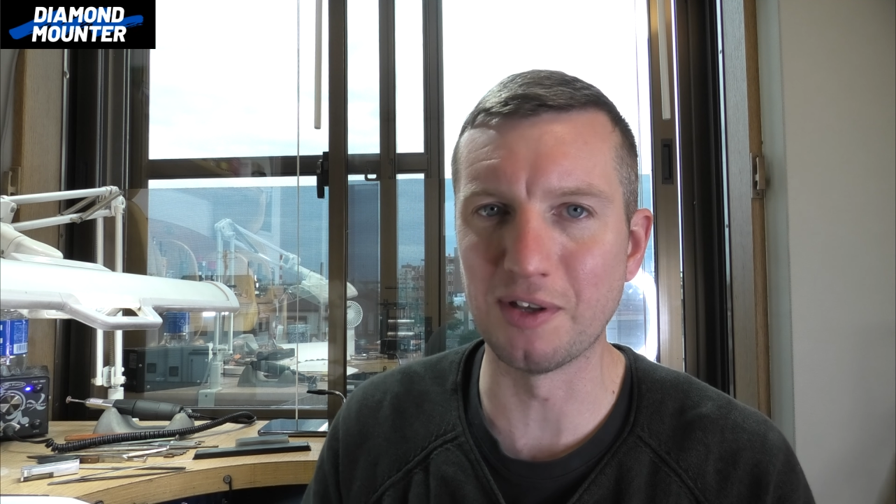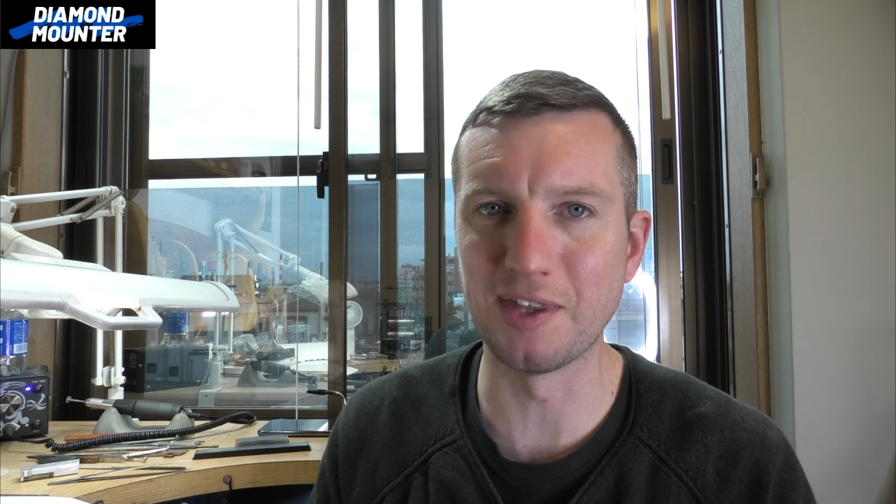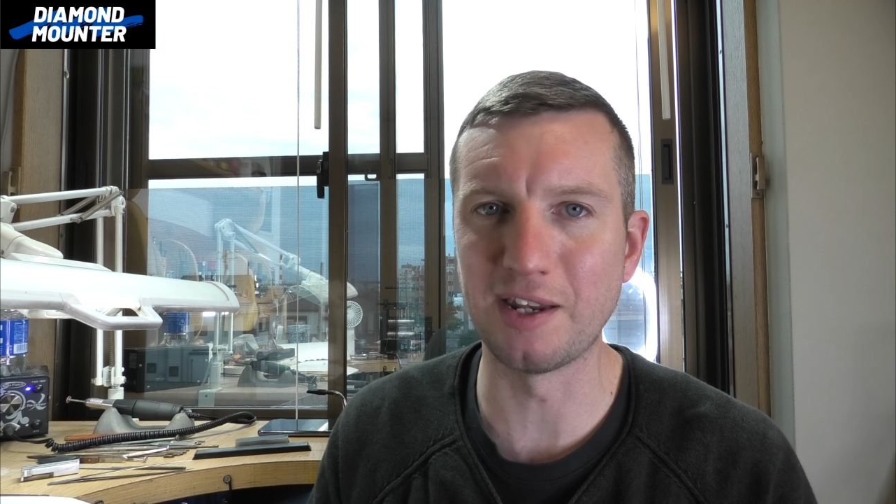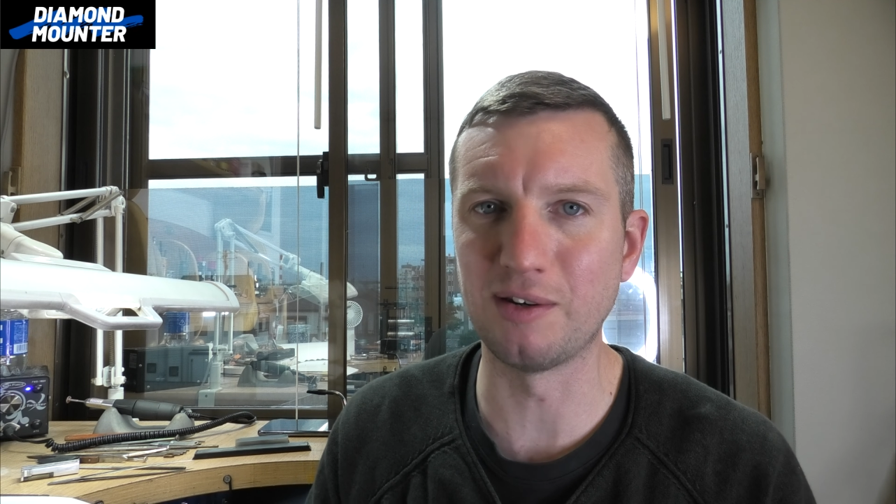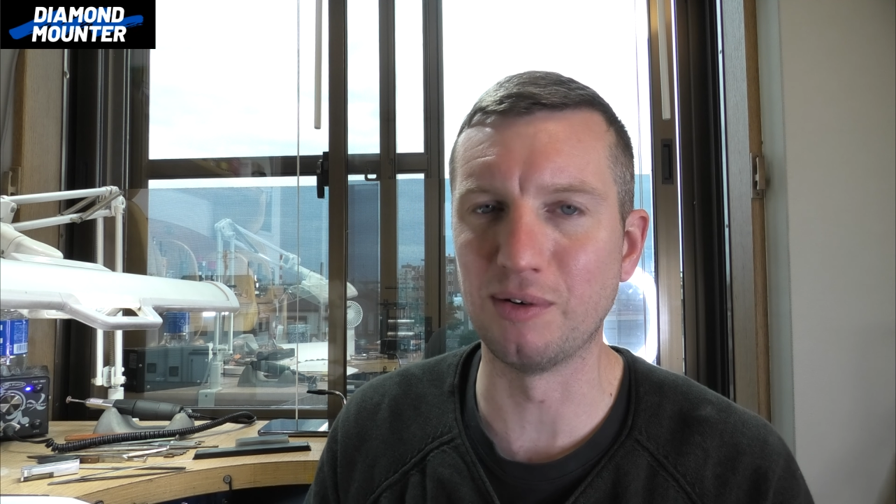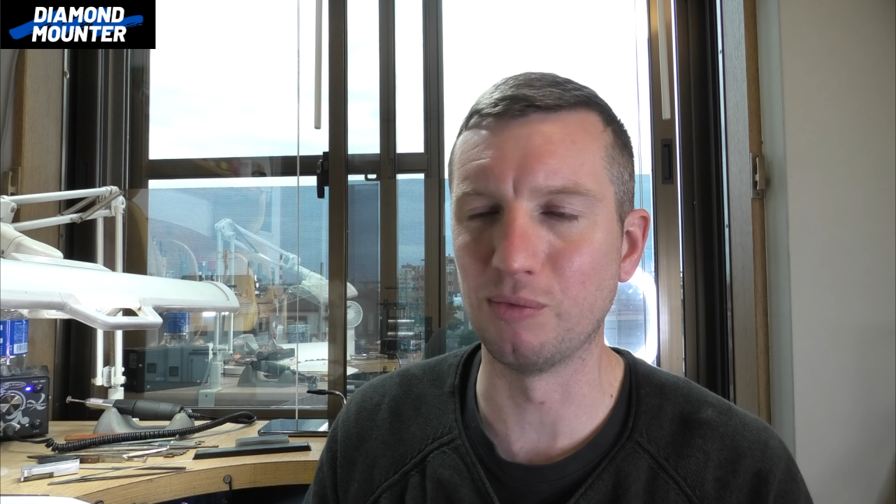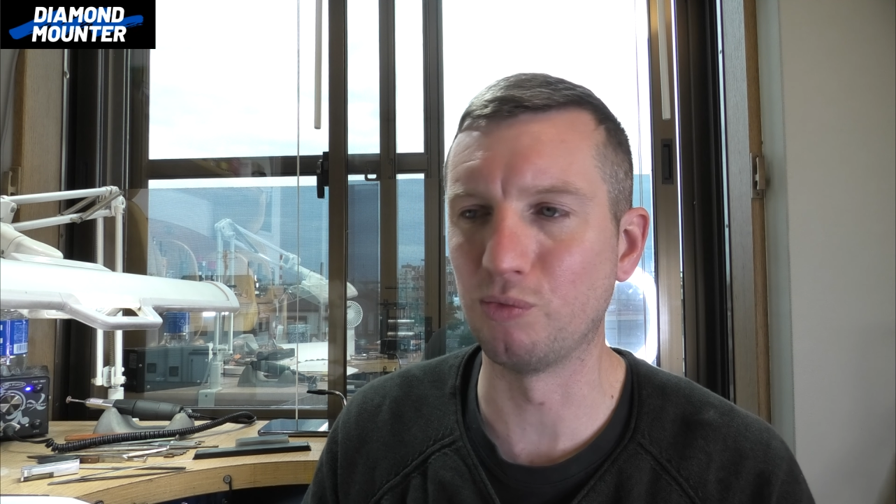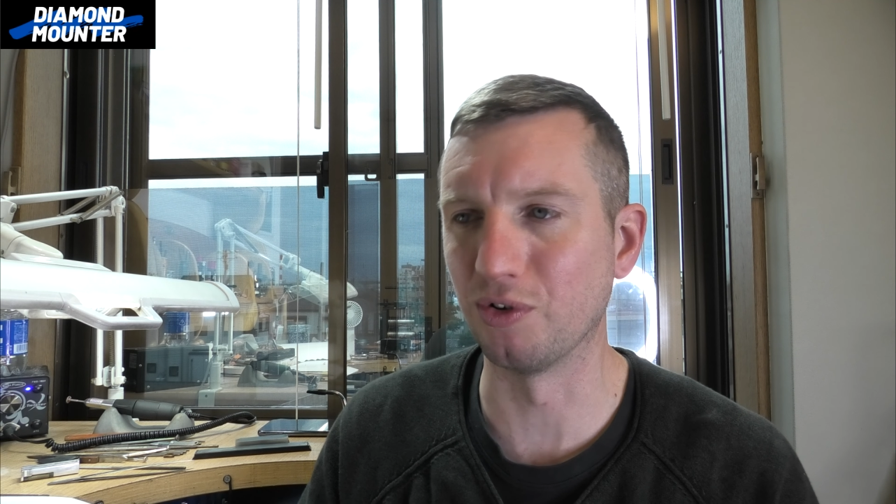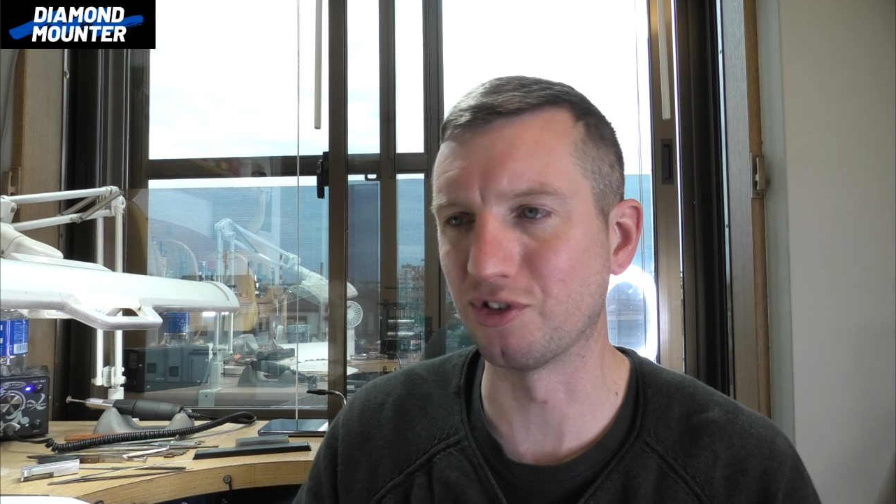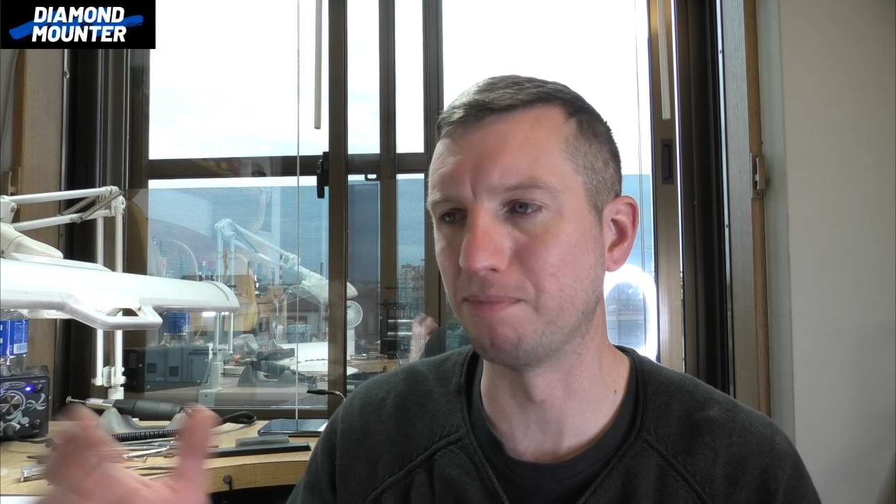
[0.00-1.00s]
and then
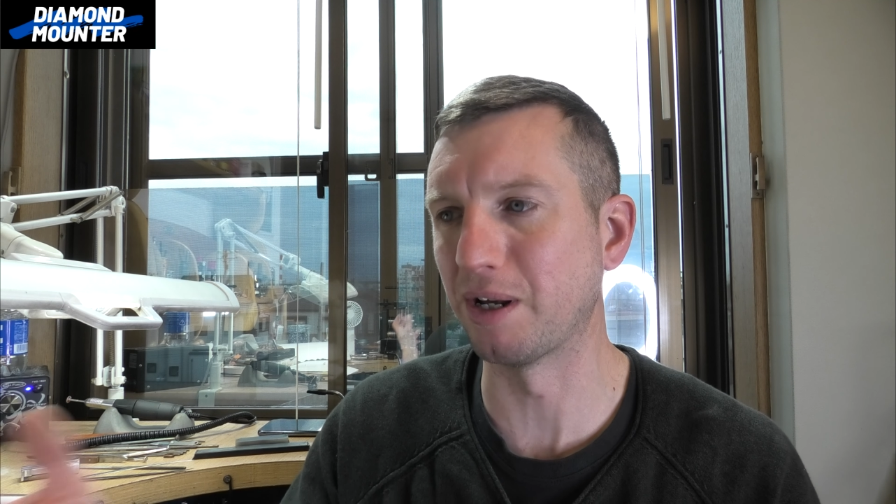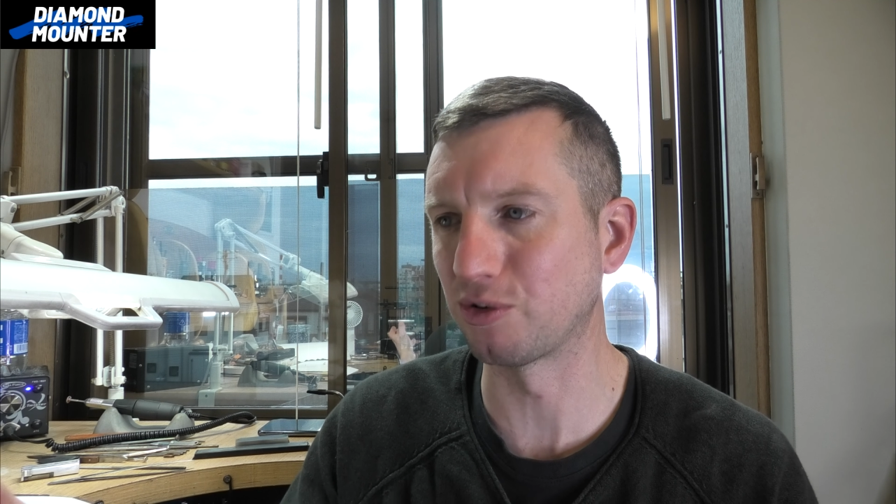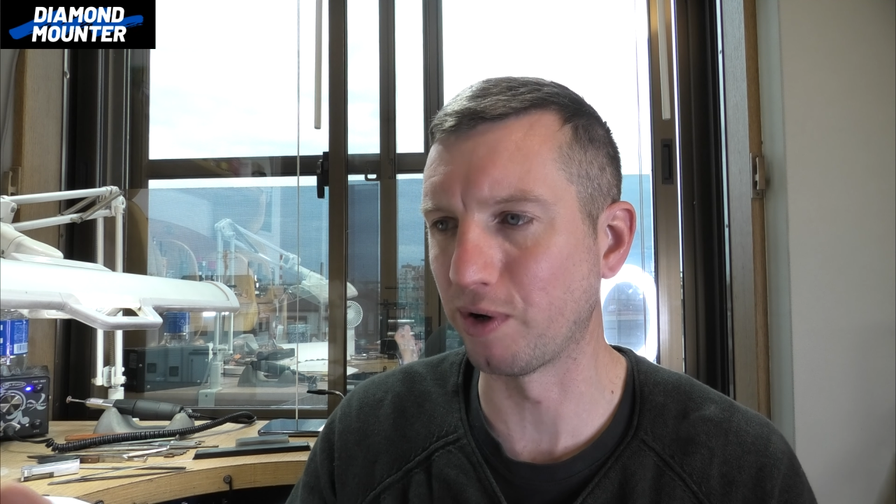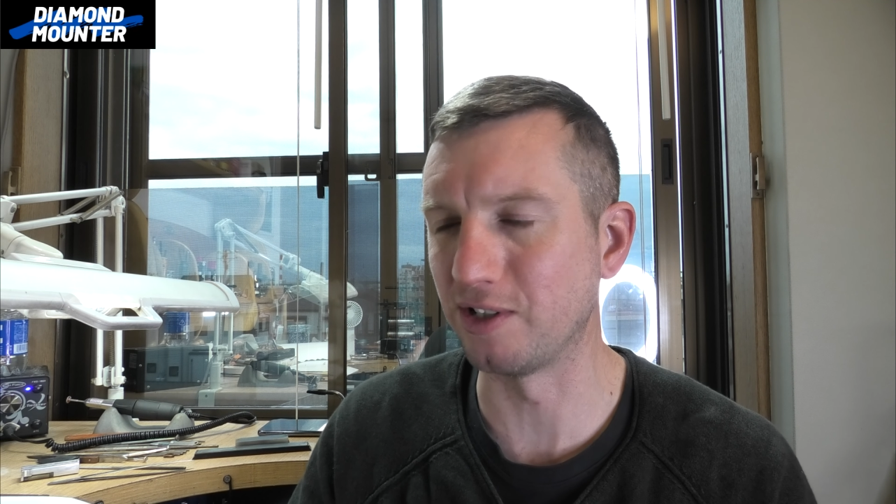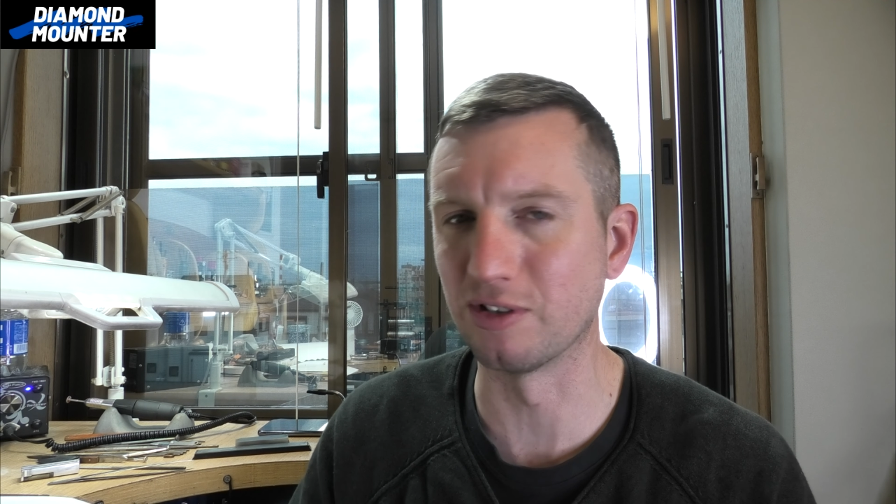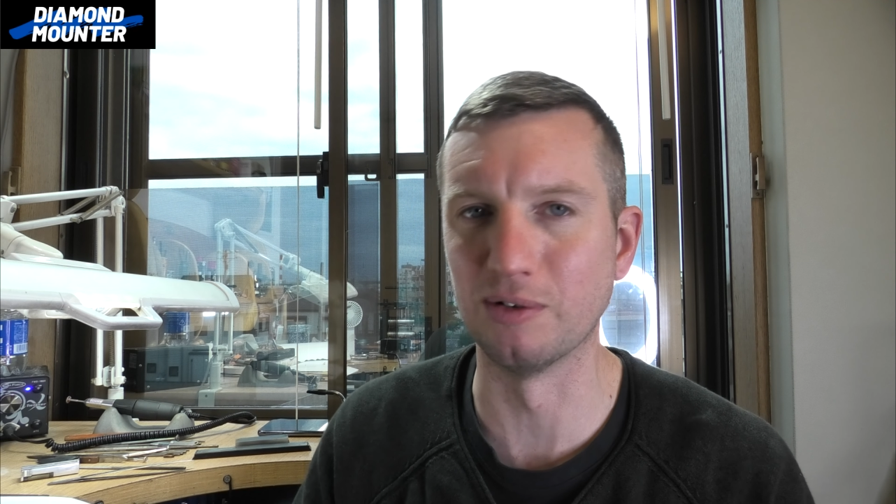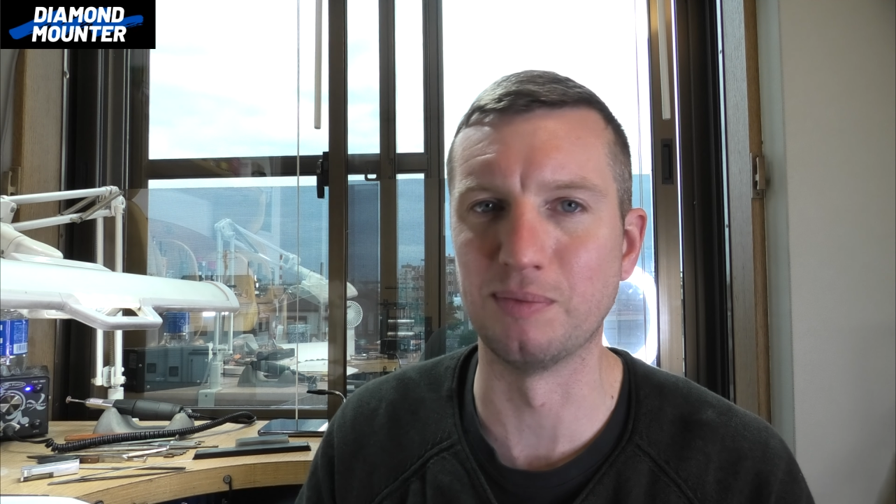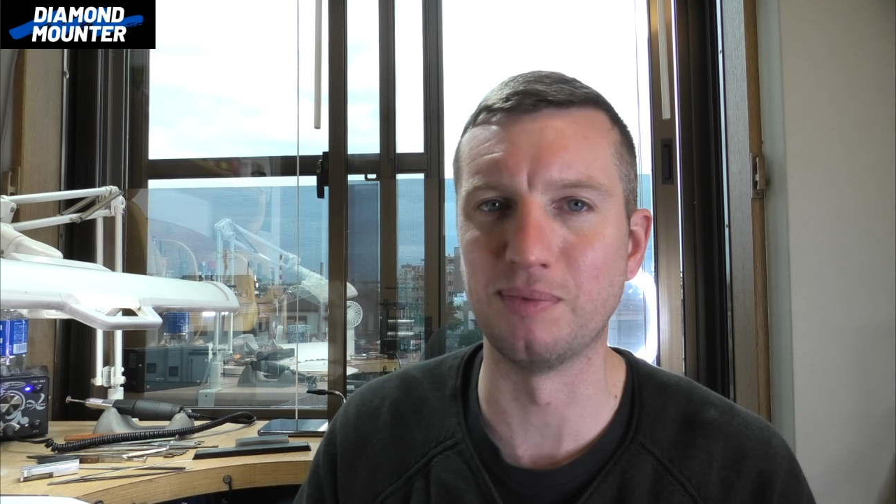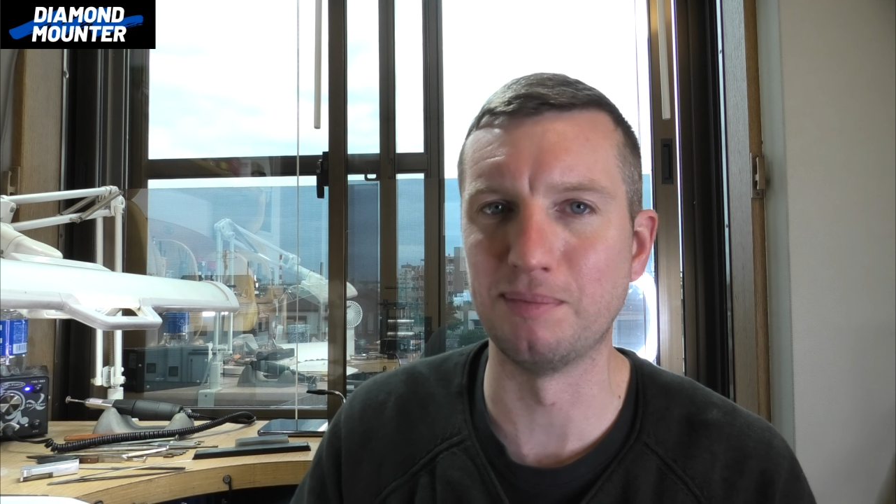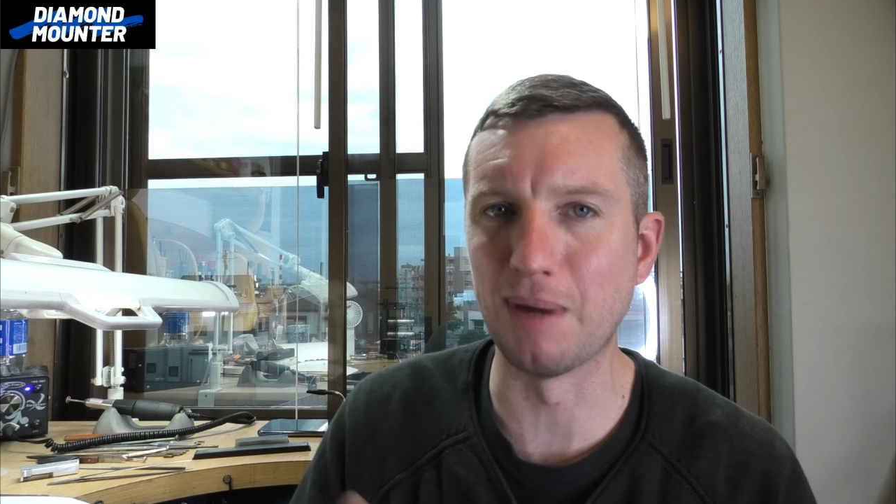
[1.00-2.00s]
what's the best way to